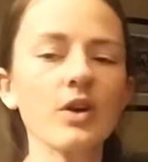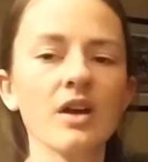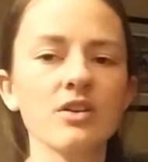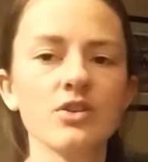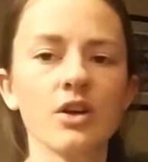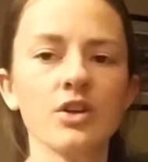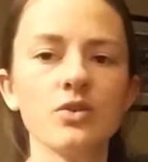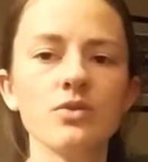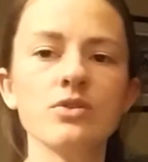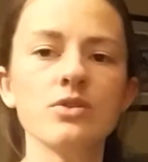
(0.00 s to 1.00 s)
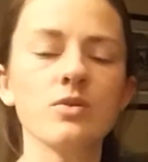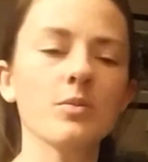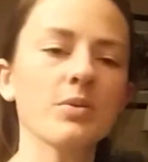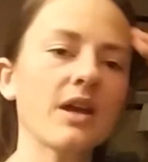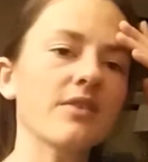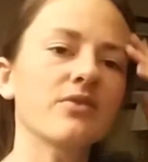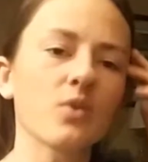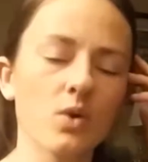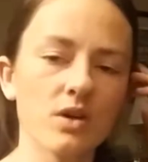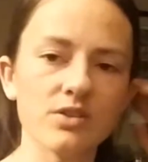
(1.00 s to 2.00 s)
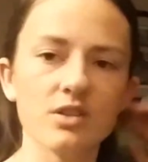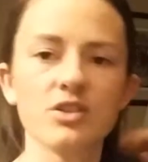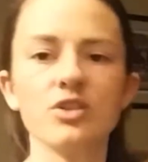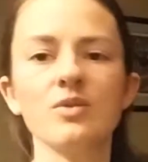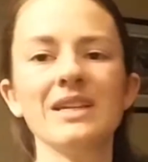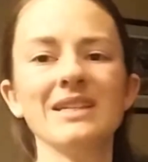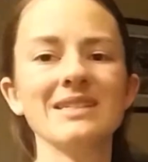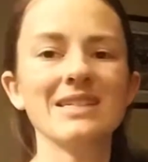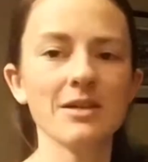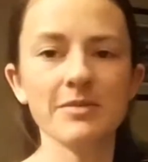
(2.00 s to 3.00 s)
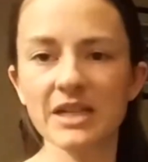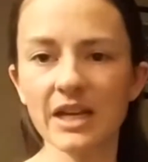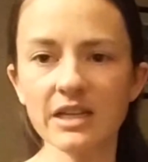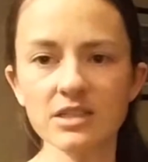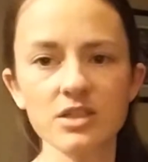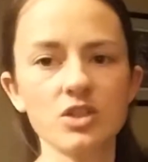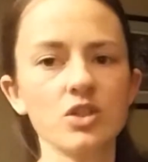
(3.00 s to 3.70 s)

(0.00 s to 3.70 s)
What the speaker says: collars are used to apply force, to intimidate,